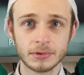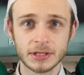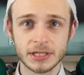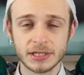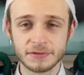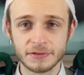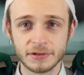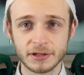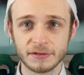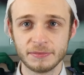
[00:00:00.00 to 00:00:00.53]

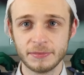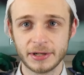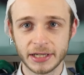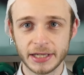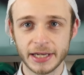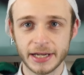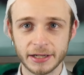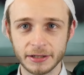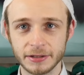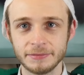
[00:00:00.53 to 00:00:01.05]
Please forgive my
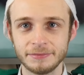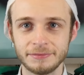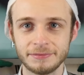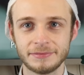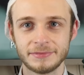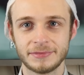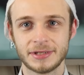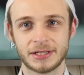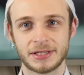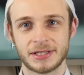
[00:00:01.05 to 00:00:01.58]
gown.
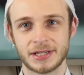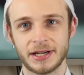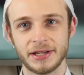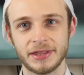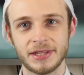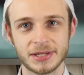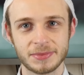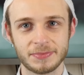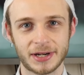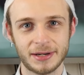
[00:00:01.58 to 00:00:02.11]
I tied
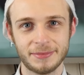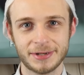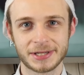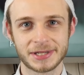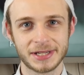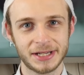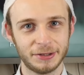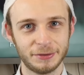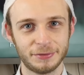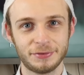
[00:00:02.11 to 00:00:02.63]
this by
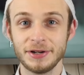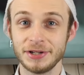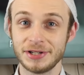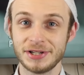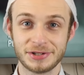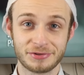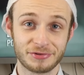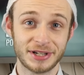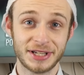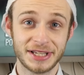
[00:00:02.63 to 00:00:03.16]
myself, which
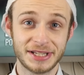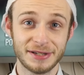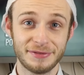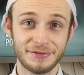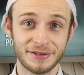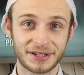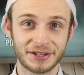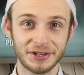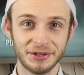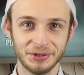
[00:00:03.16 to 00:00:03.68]
is really
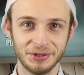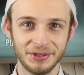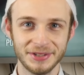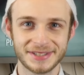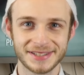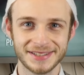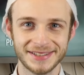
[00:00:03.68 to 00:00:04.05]
difficult.